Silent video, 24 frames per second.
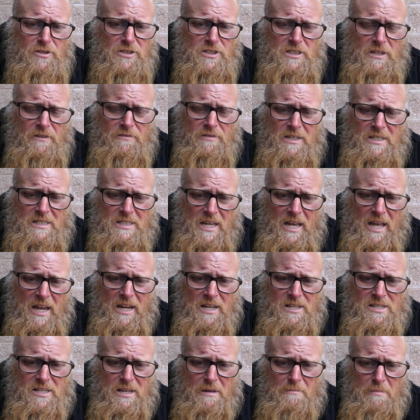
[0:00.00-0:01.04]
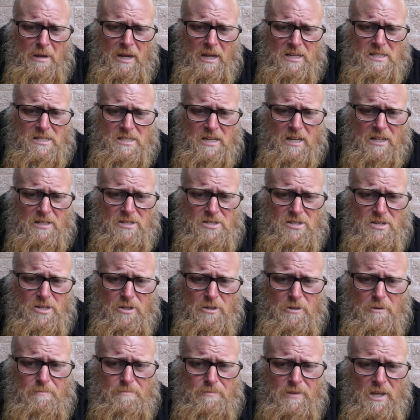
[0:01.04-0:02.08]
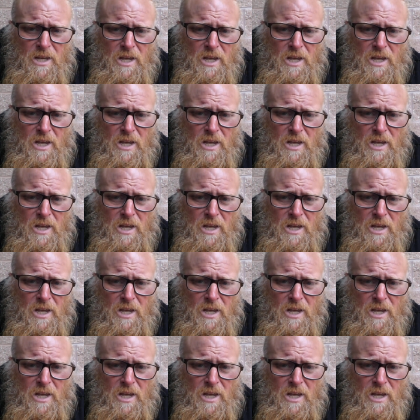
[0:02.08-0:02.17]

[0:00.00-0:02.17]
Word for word: seven tenets that make sense to you.